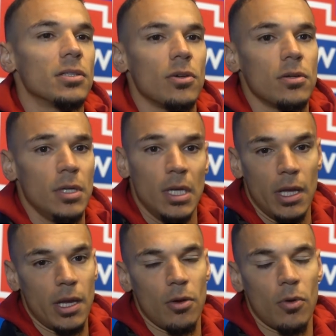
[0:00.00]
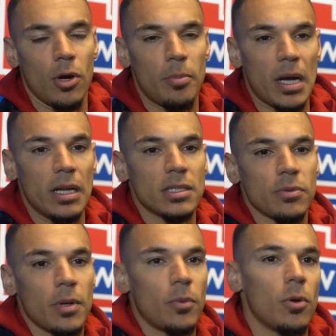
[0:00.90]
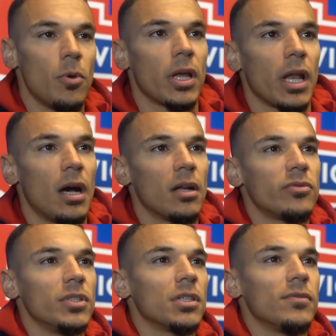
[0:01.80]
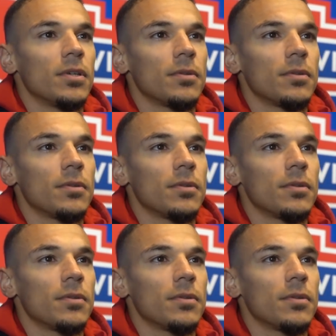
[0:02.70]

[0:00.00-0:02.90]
So, we're all buying into it and we're all working hard for each other.